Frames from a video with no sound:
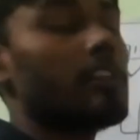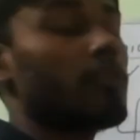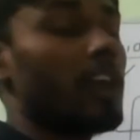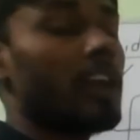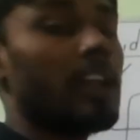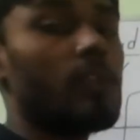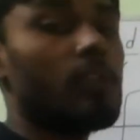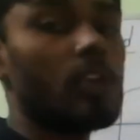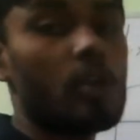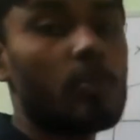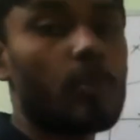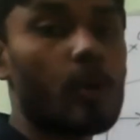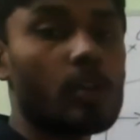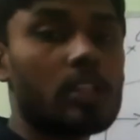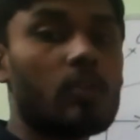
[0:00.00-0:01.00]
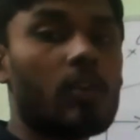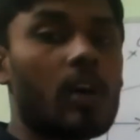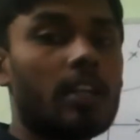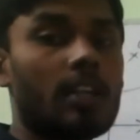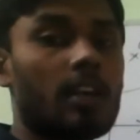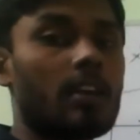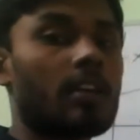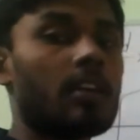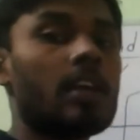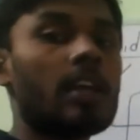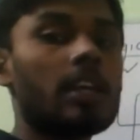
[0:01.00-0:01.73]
that, wherever we pour the water,